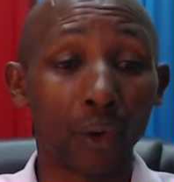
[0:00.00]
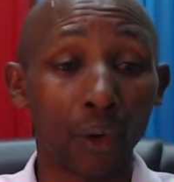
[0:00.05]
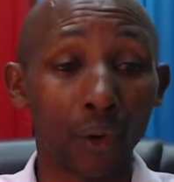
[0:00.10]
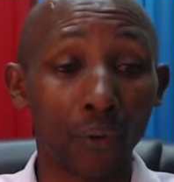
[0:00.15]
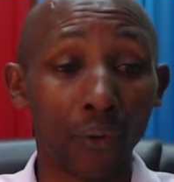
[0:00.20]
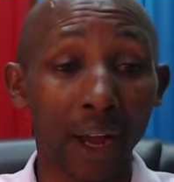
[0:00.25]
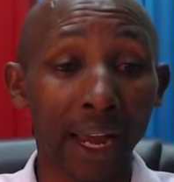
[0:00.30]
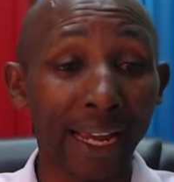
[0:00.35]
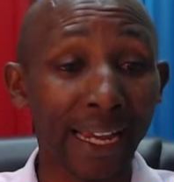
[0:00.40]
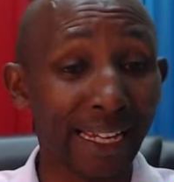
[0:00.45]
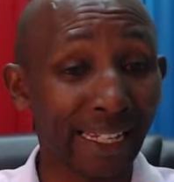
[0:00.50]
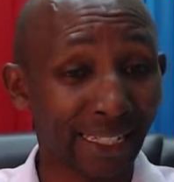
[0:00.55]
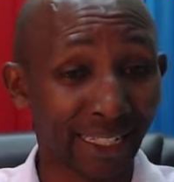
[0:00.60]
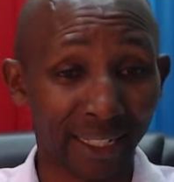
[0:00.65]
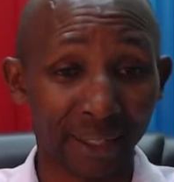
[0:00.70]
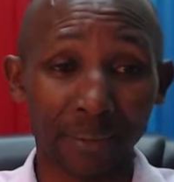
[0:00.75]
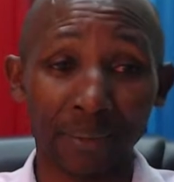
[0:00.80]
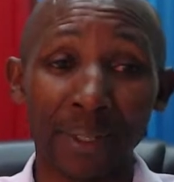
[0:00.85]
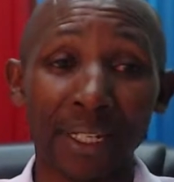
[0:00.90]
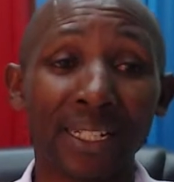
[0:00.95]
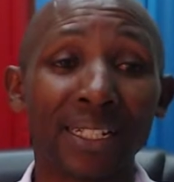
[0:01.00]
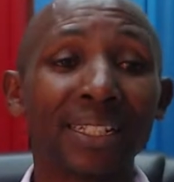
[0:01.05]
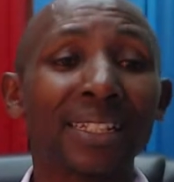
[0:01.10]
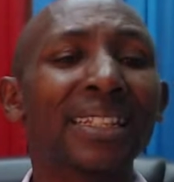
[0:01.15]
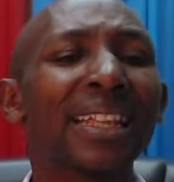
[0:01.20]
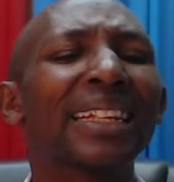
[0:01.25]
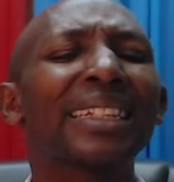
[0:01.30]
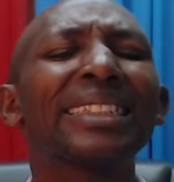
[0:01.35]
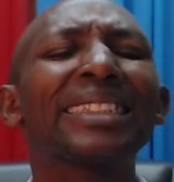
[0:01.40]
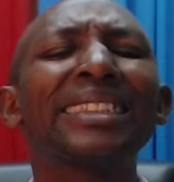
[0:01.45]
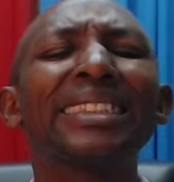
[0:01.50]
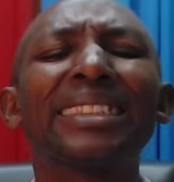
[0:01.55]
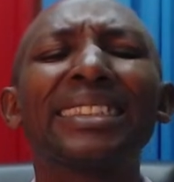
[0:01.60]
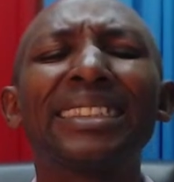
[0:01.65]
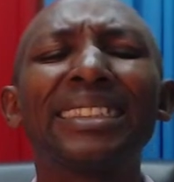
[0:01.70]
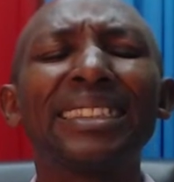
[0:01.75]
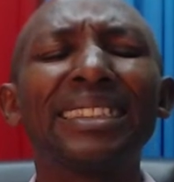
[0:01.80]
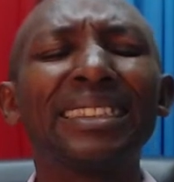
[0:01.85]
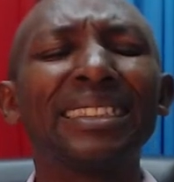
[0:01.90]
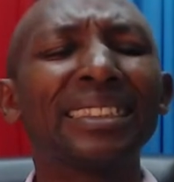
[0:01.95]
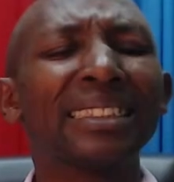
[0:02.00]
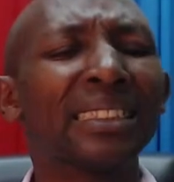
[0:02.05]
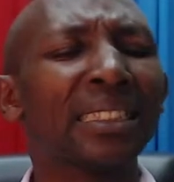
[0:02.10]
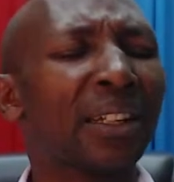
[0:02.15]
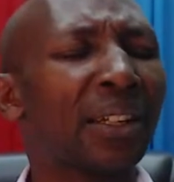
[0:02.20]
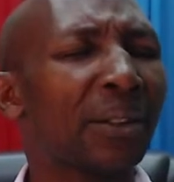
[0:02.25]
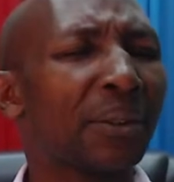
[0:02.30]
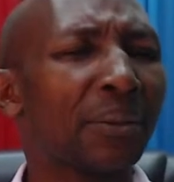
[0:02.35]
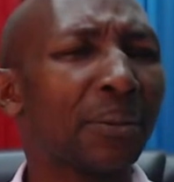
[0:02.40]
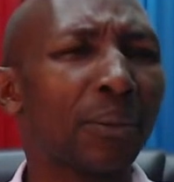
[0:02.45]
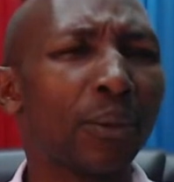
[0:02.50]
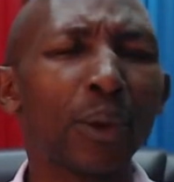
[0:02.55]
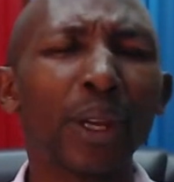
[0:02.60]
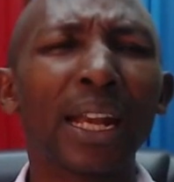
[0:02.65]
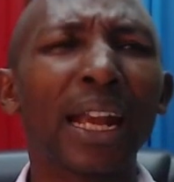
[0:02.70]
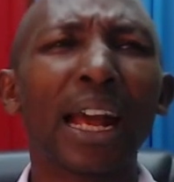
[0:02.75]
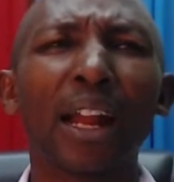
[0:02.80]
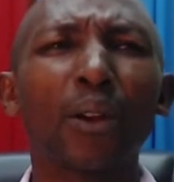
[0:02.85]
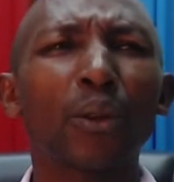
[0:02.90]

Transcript: overestimate that it is, we